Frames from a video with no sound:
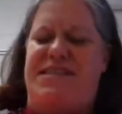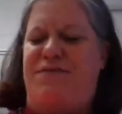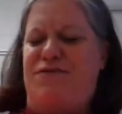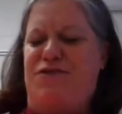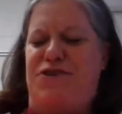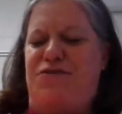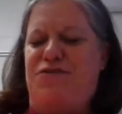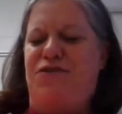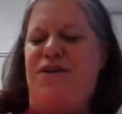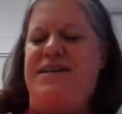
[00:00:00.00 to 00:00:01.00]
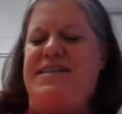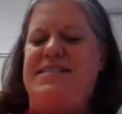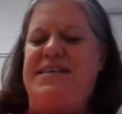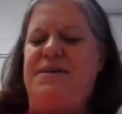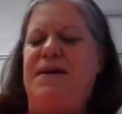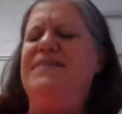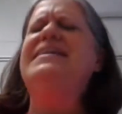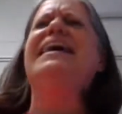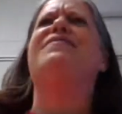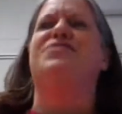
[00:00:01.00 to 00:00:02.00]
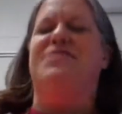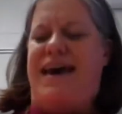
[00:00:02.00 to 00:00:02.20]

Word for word: this afternoon? cried Daisy. And the day after